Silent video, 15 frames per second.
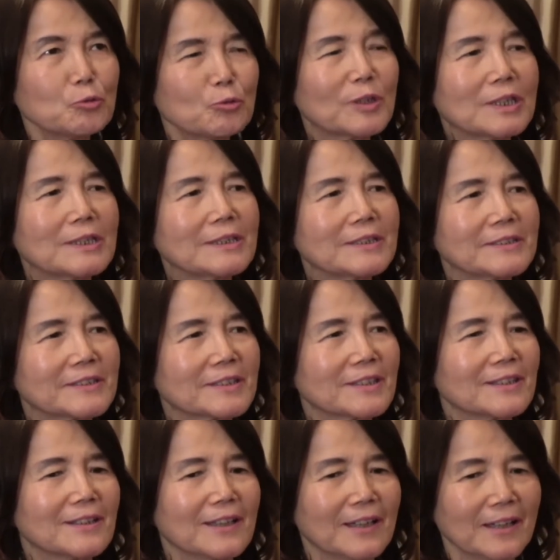world,
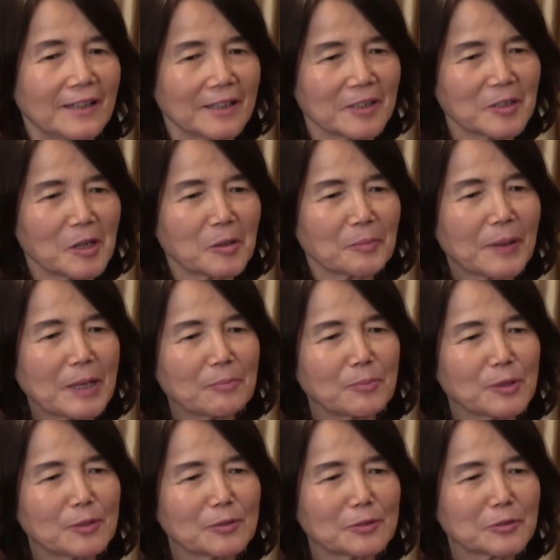young
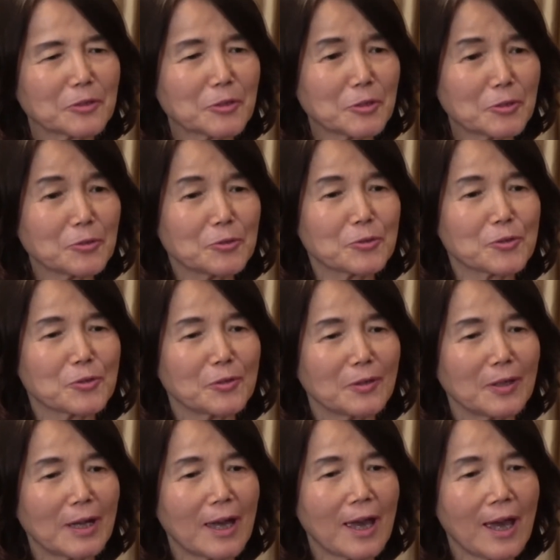people should
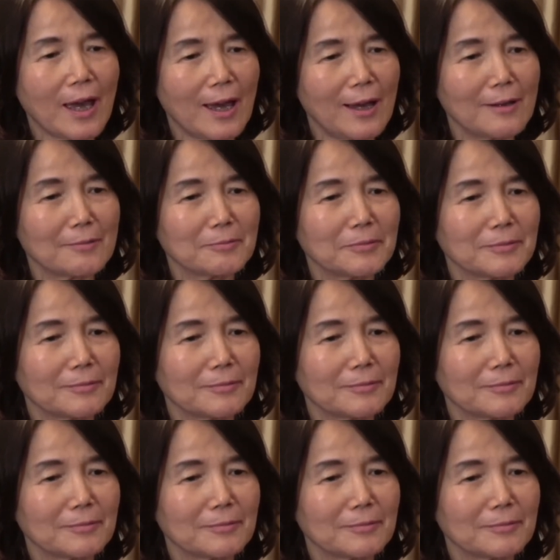have